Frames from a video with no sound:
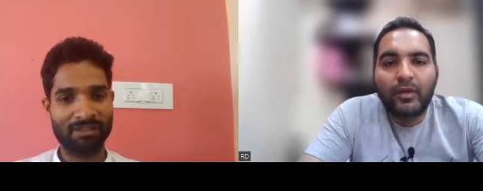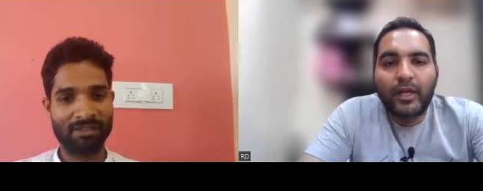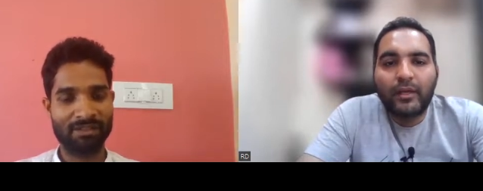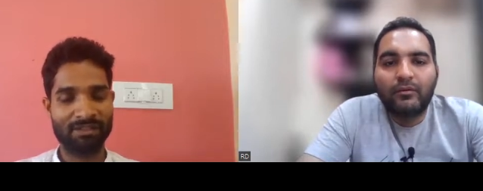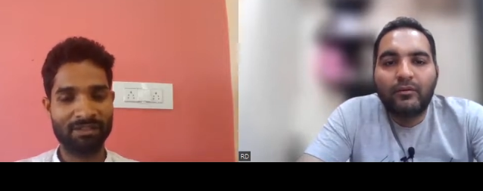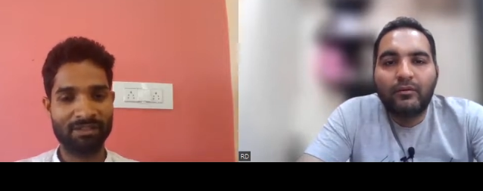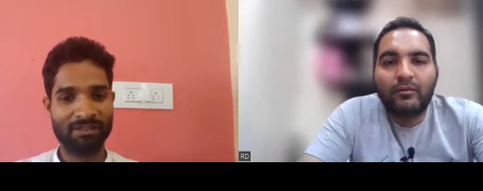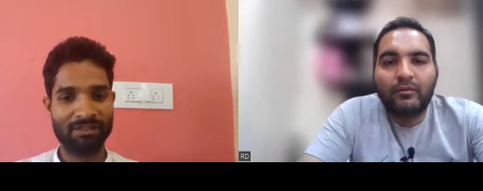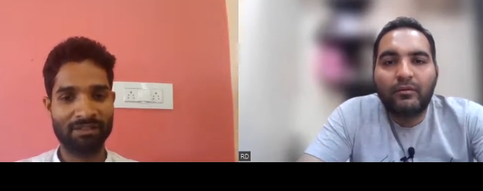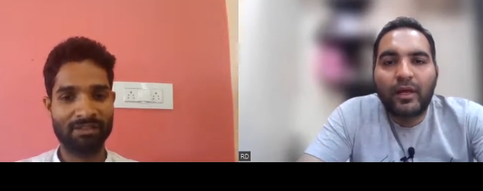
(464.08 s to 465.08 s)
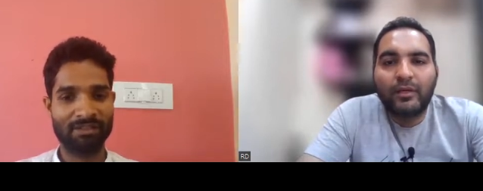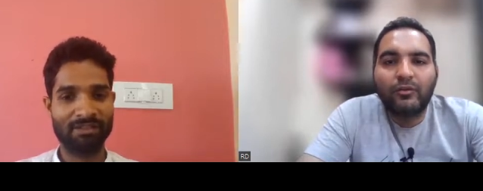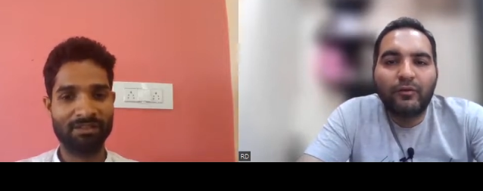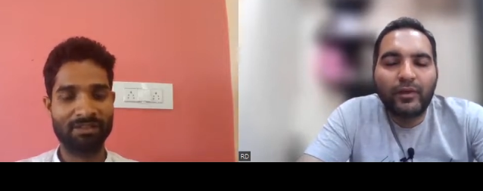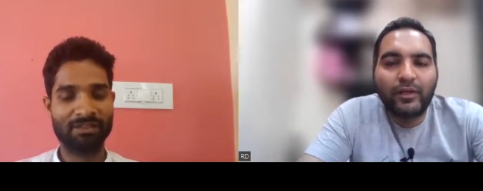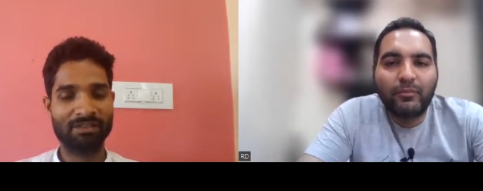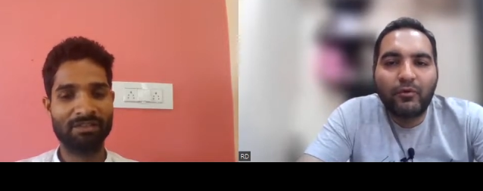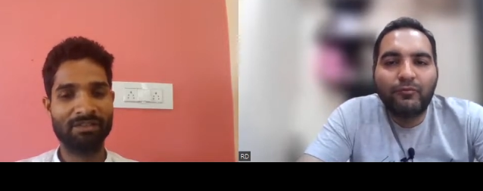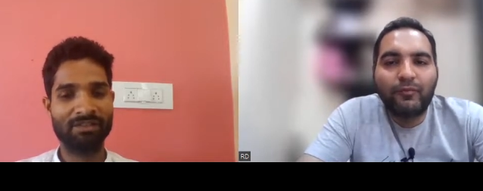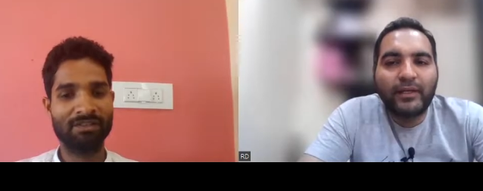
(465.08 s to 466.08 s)
Speaker 1: And are you aware
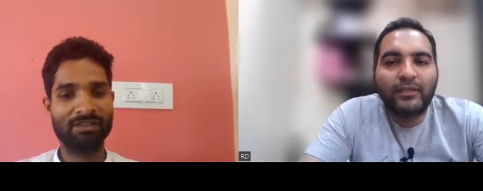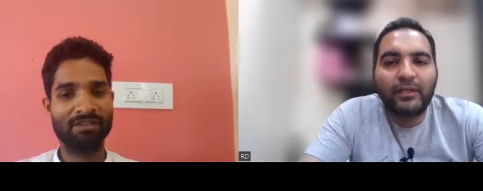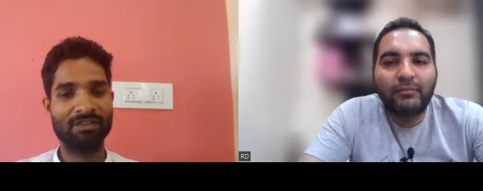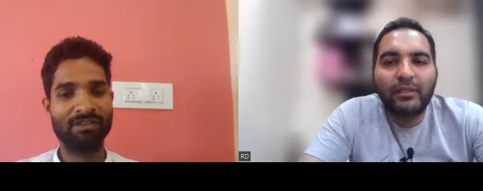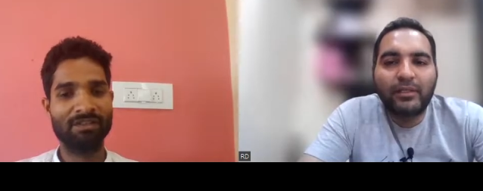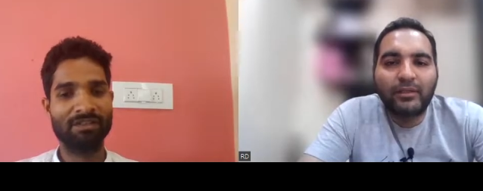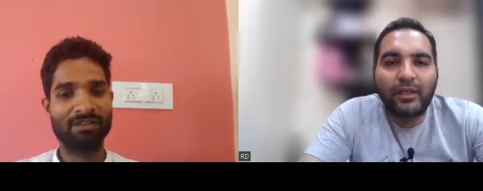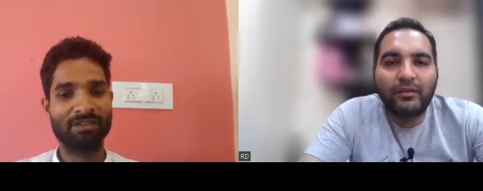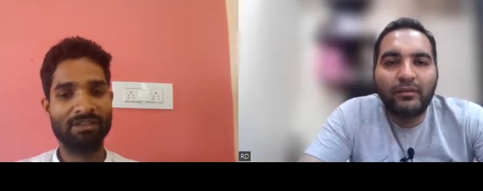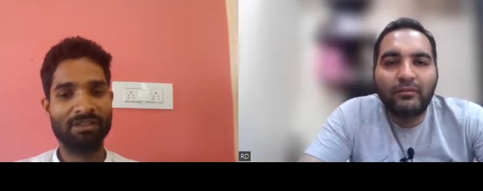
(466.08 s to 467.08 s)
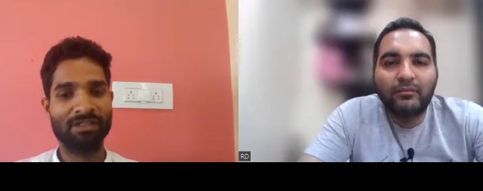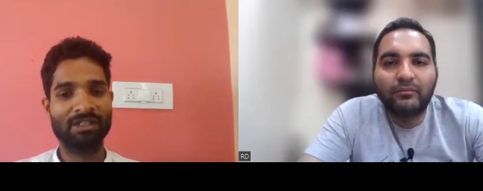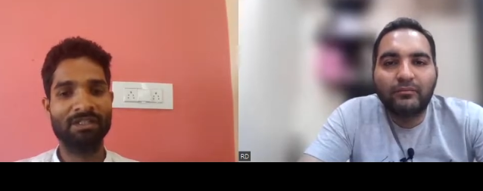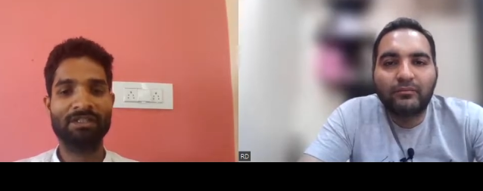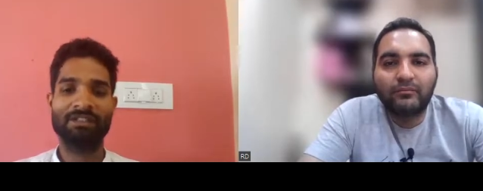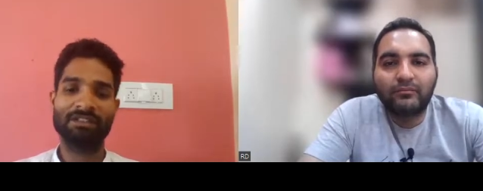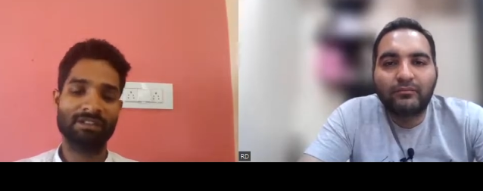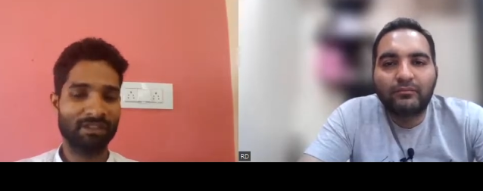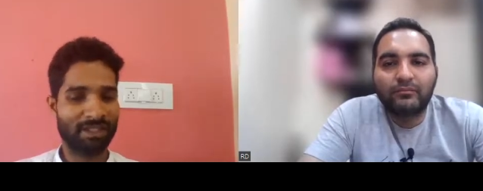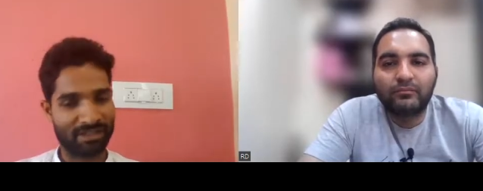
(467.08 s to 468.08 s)
about fact table in that?
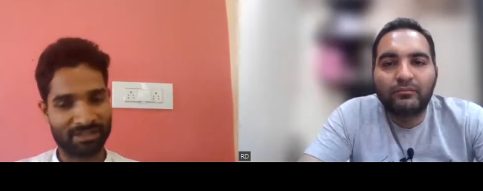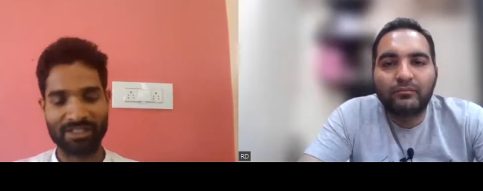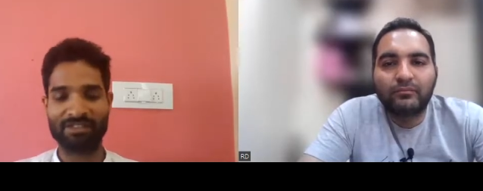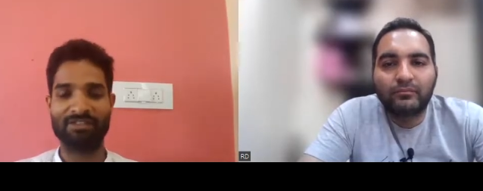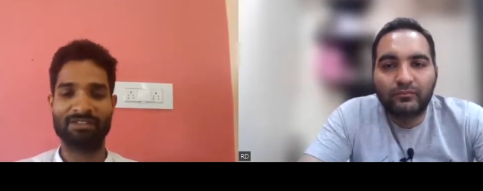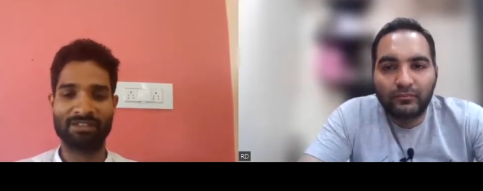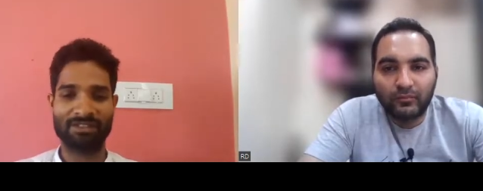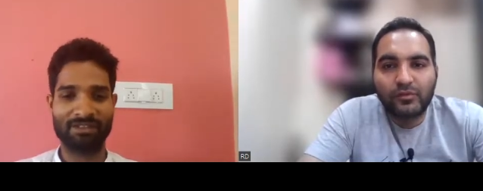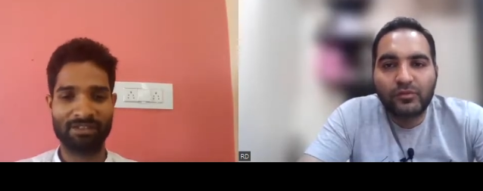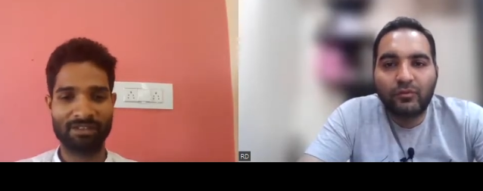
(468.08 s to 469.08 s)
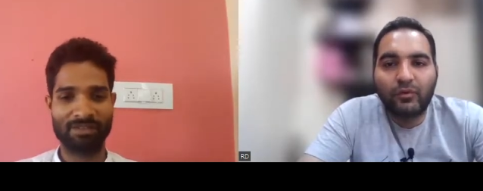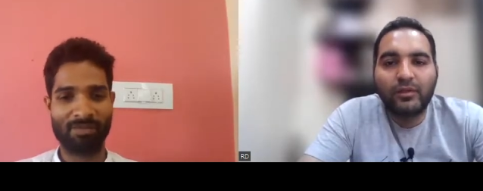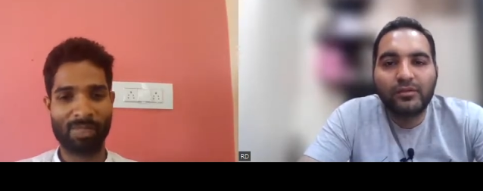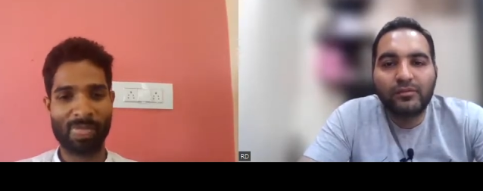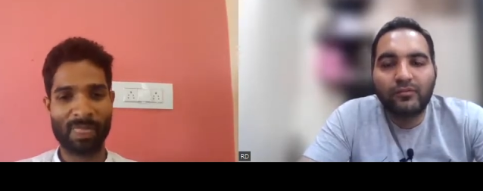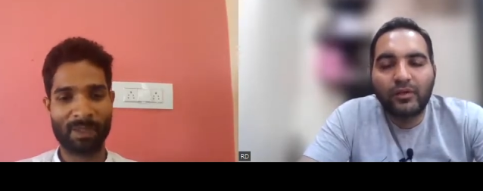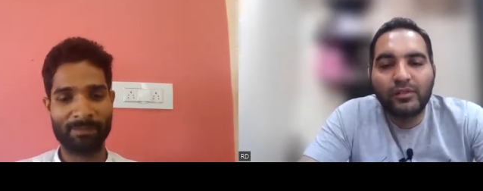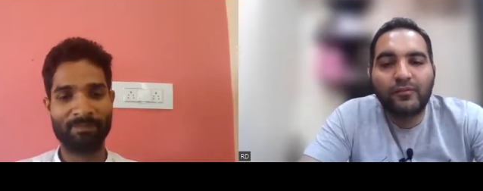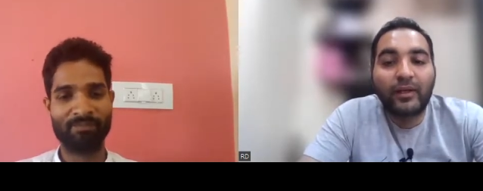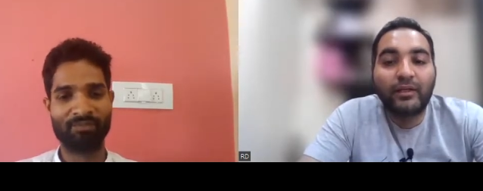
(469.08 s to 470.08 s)
Speaker 2: Yes, I know.
Speaker 1: So what is what
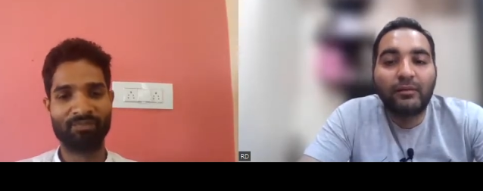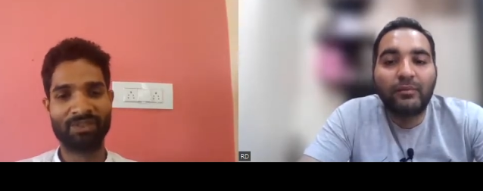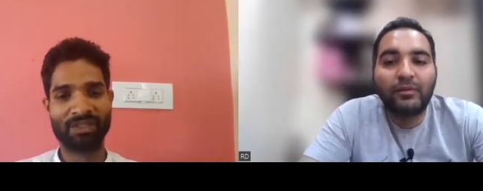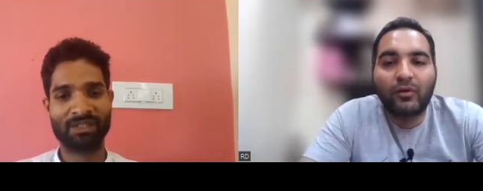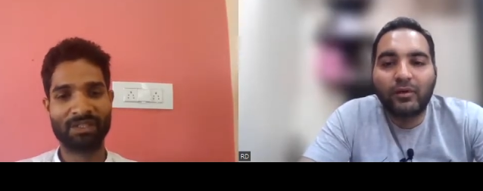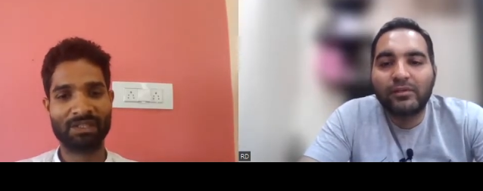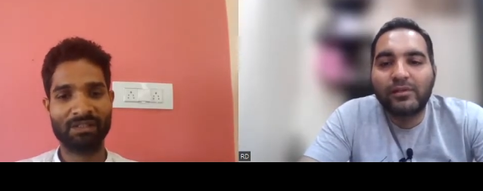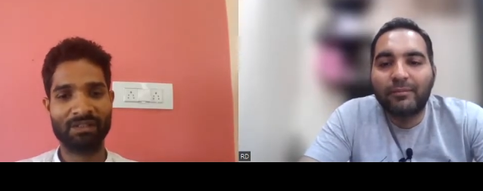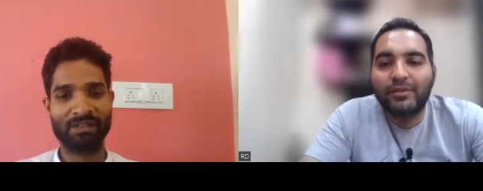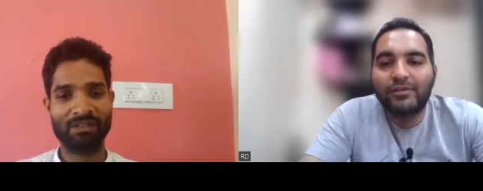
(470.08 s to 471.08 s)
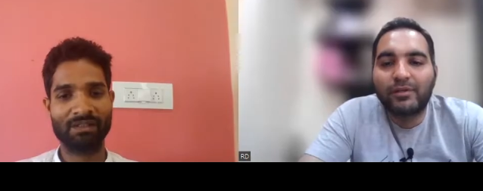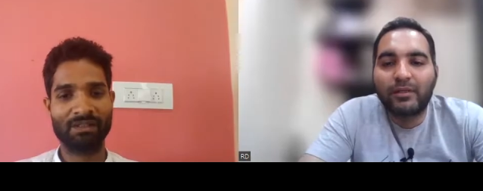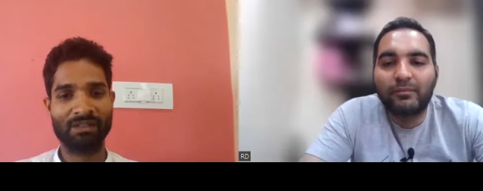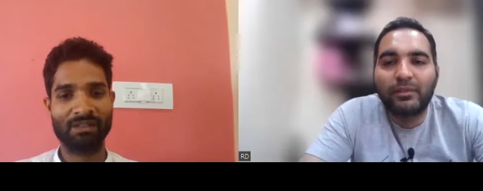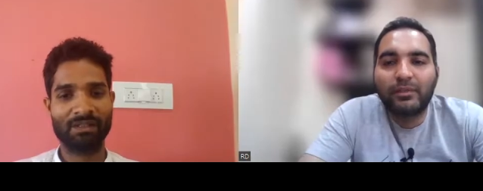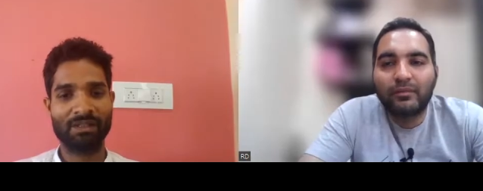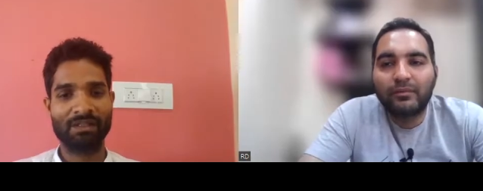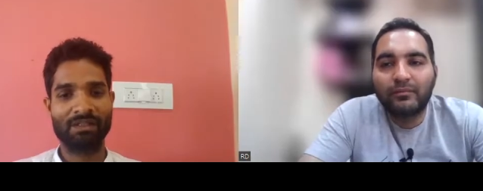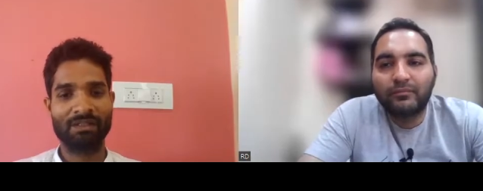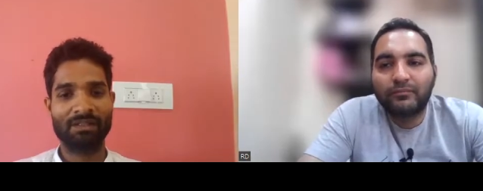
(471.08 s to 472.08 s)
is fact table? What is dimension table?
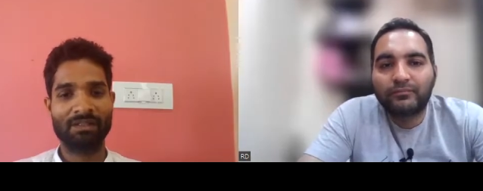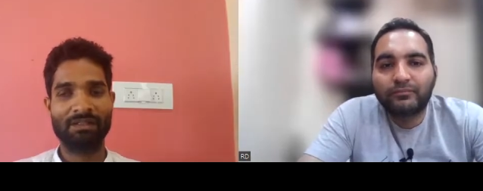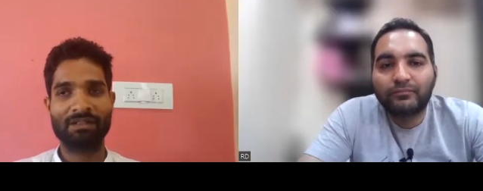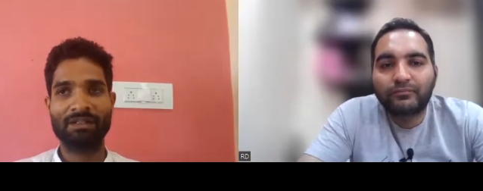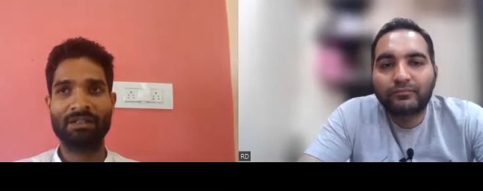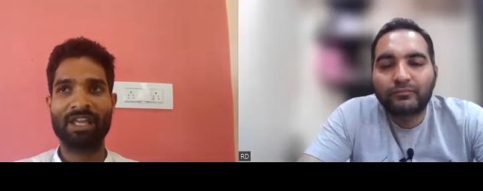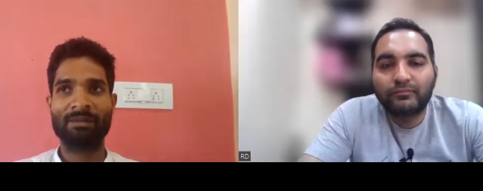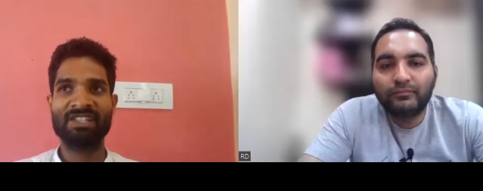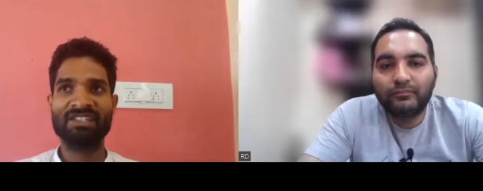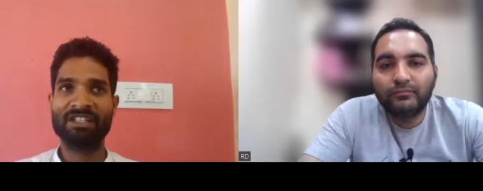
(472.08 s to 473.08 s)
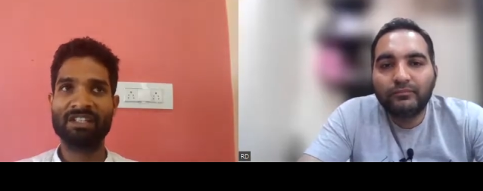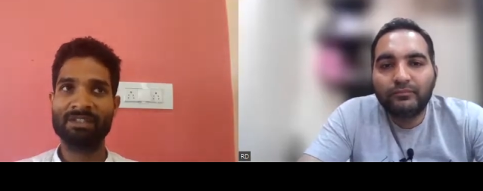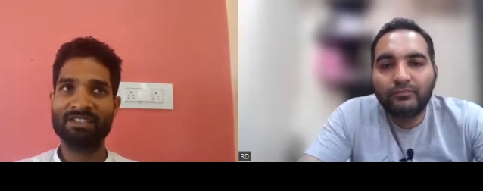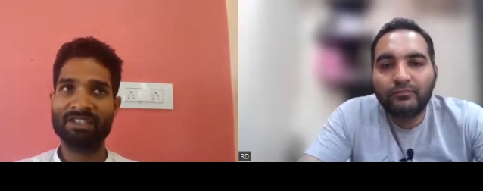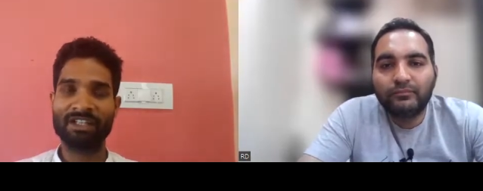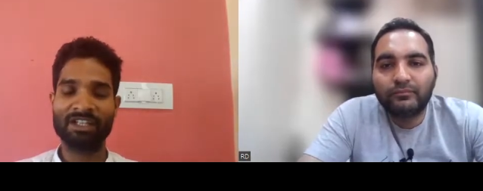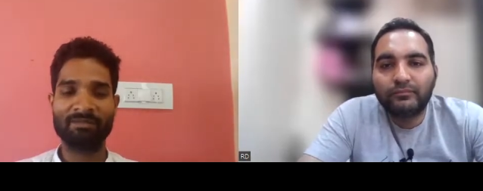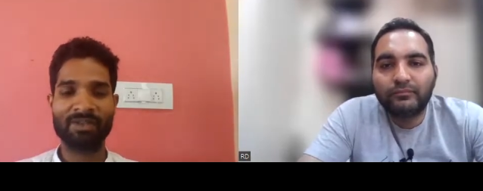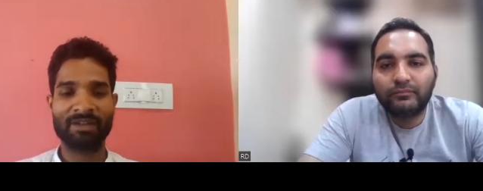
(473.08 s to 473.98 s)
Speaker 2: Dimension table is contain